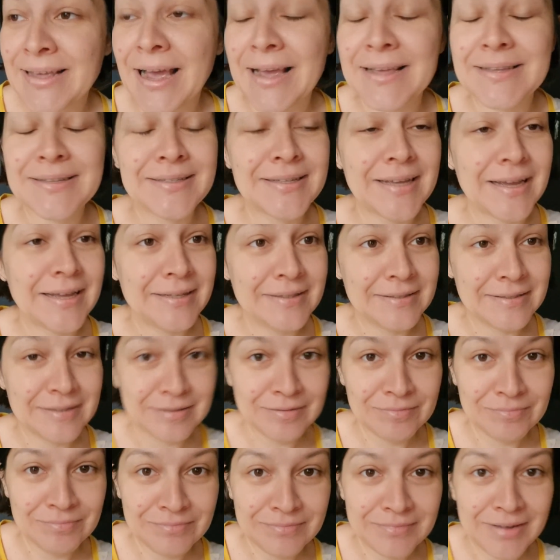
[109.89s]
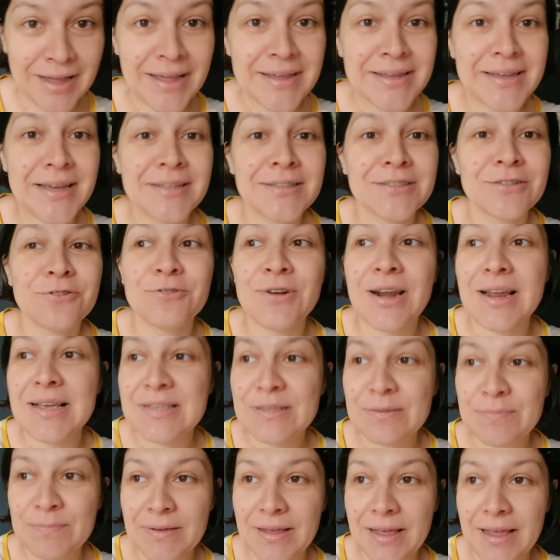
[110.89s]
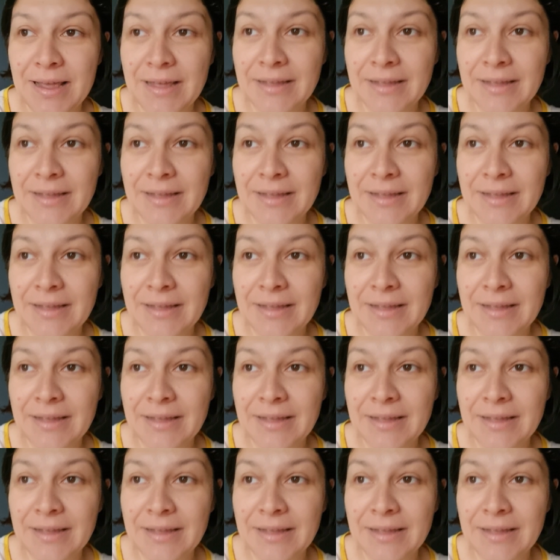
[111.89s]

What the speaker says: can't grasp.